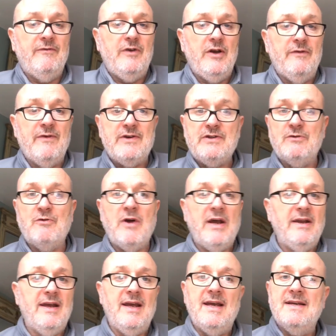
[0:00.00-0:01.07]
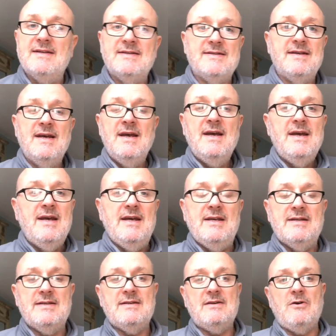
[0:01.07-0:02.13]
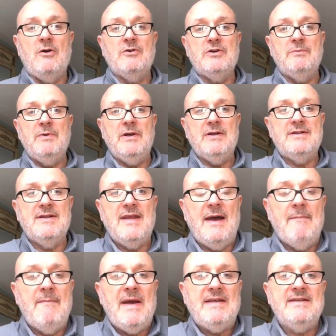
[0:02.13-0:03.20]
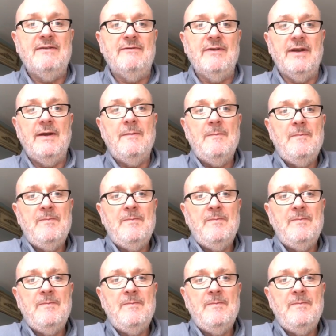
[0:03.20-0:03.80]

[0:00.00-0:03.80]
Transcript: universal credit is contributing to that massively.